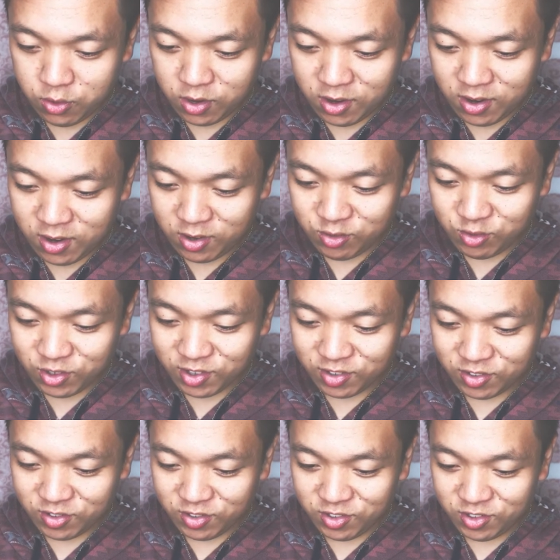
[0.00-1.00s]

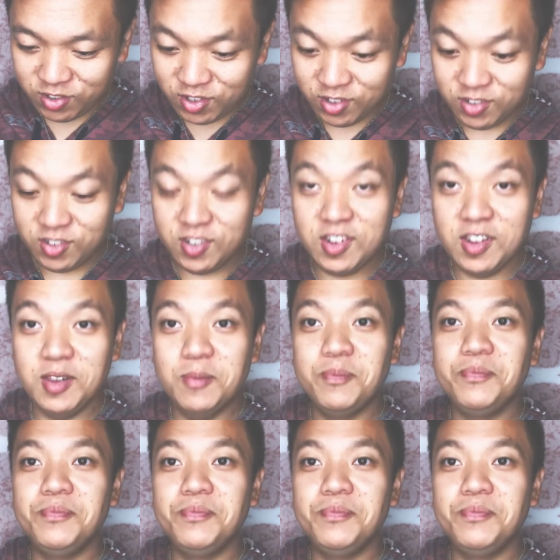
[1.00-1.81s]
160.